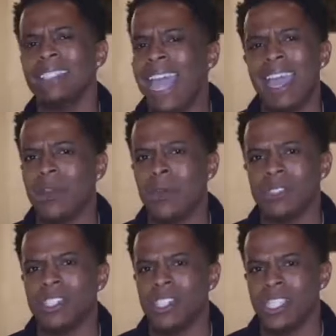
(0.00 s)
down
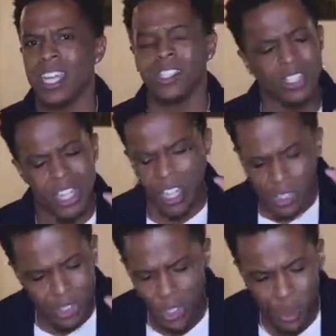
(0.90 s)
to just
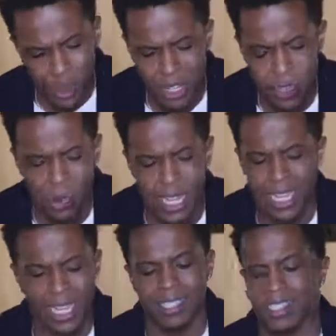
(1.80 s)
two
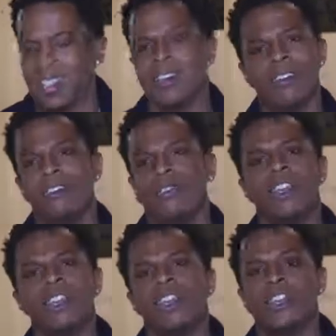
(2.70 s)
ingredients: love
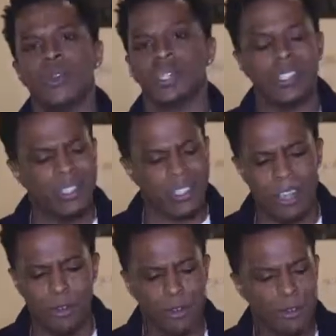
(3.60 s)

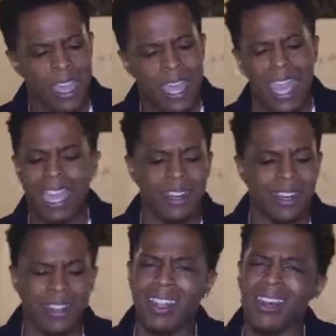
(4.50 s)
yourself
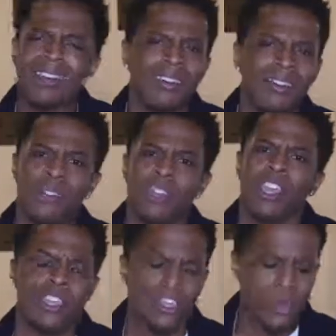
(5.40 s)
and love
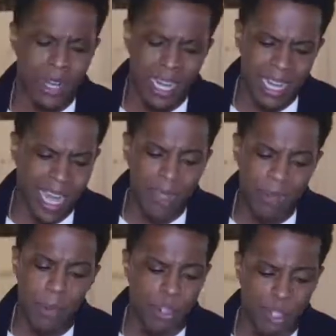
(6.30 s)
your
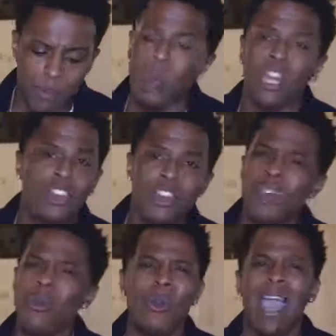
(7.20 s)
neighbor. You want to
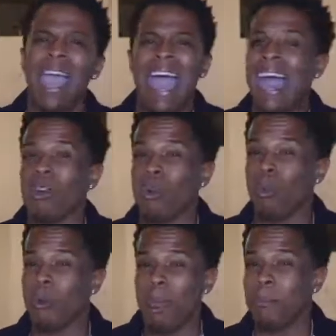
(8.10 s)
know how to
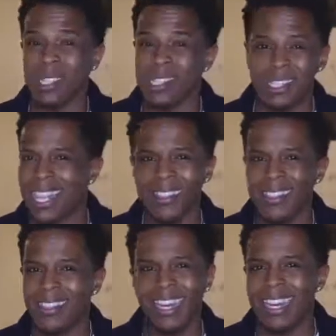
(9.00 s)

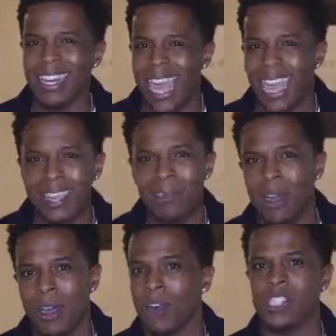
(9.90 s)
represent the name
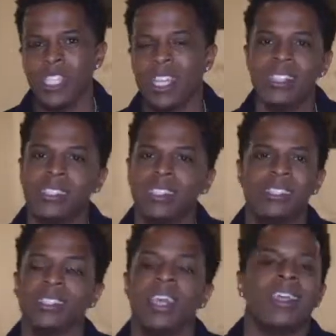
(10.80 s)
of
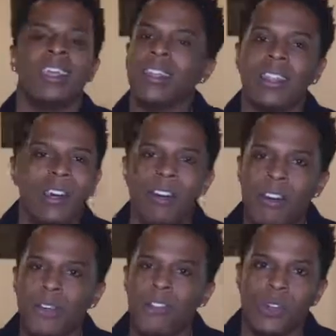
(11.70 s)
Jesus?
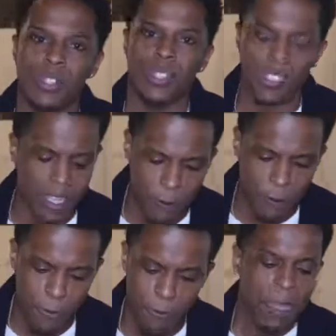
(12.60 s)
Love yourself